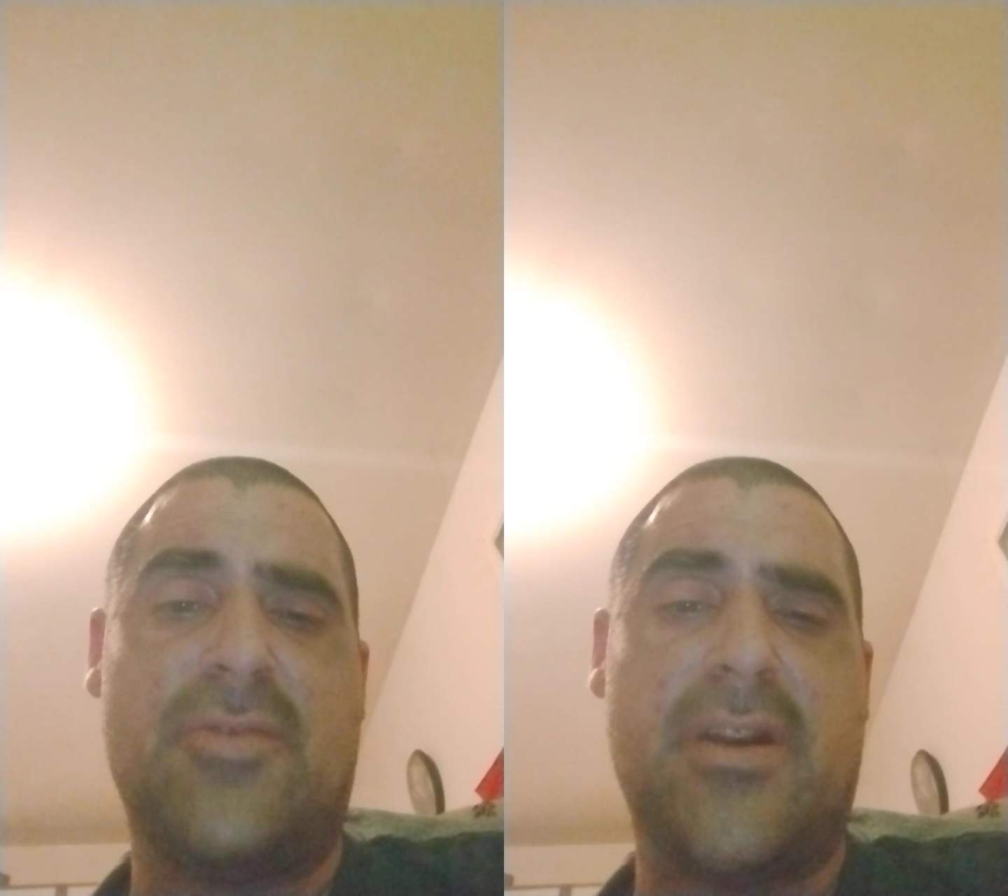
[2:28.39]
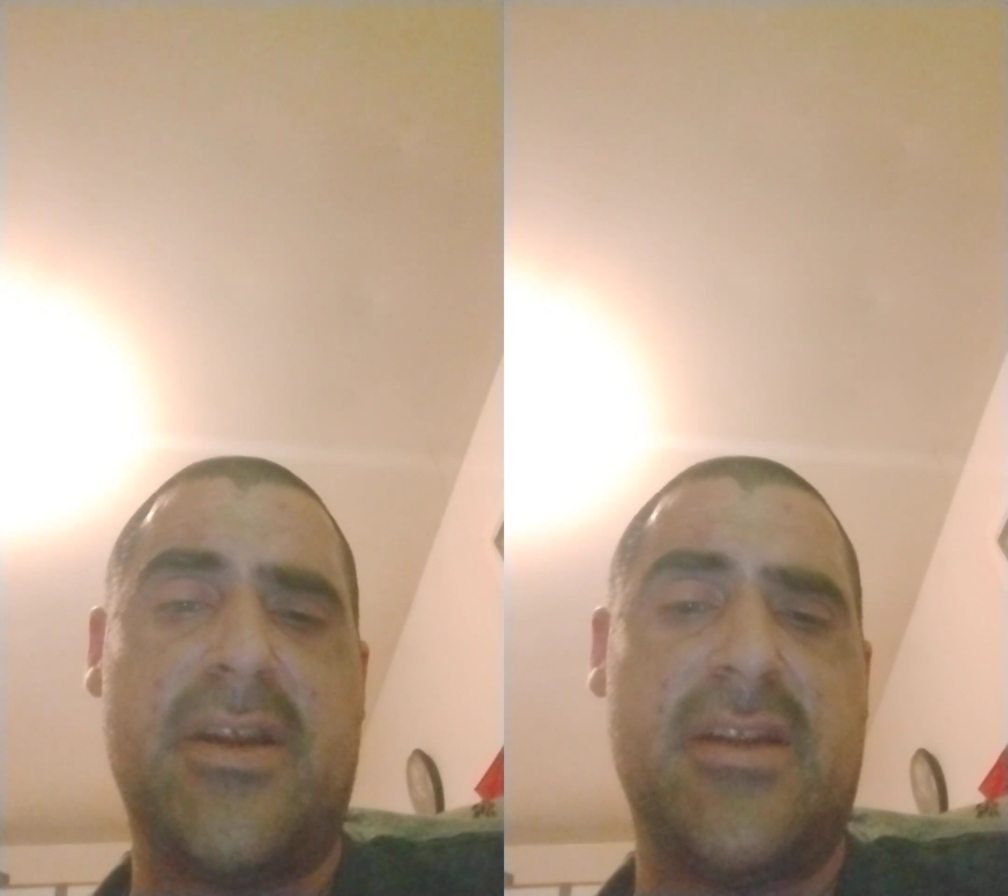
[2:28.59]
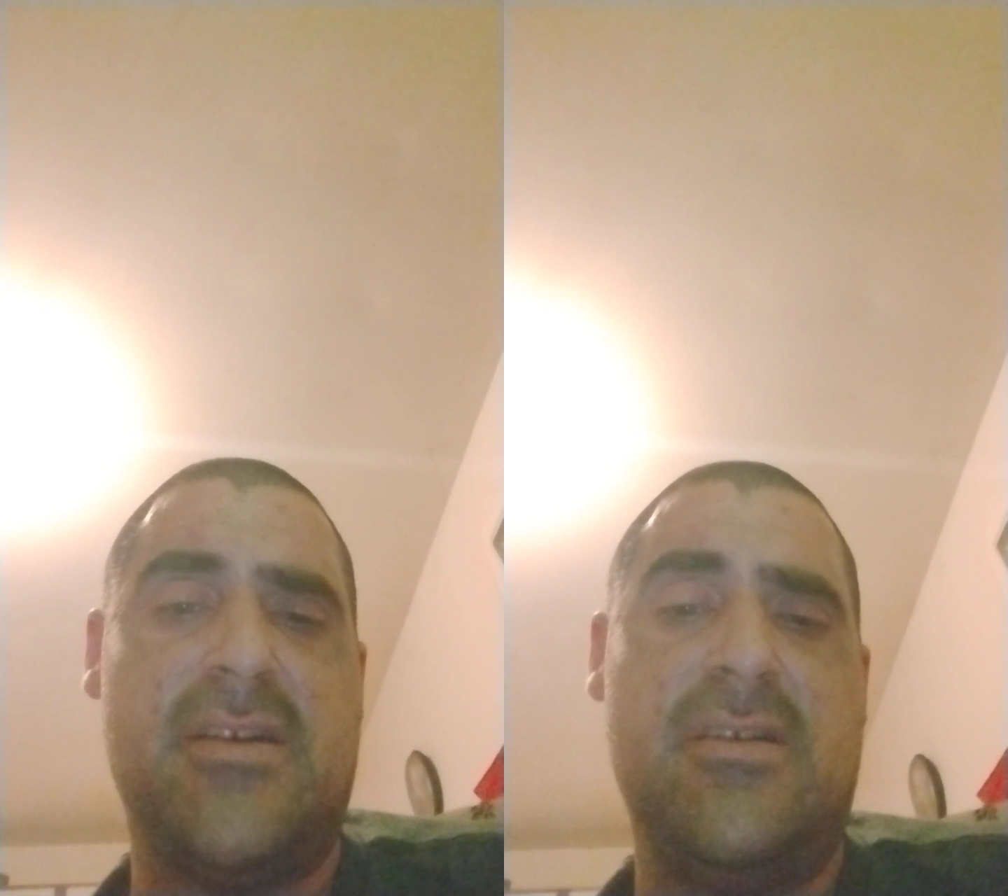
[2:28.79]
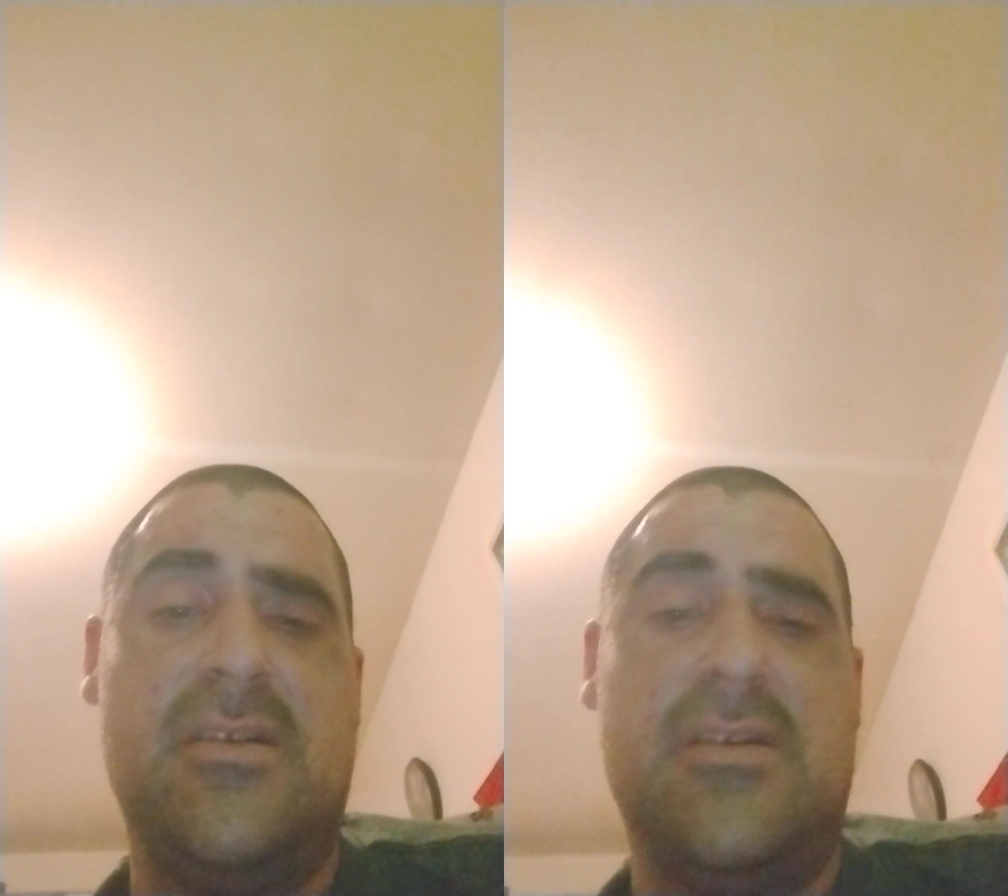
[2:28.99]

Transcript: RAID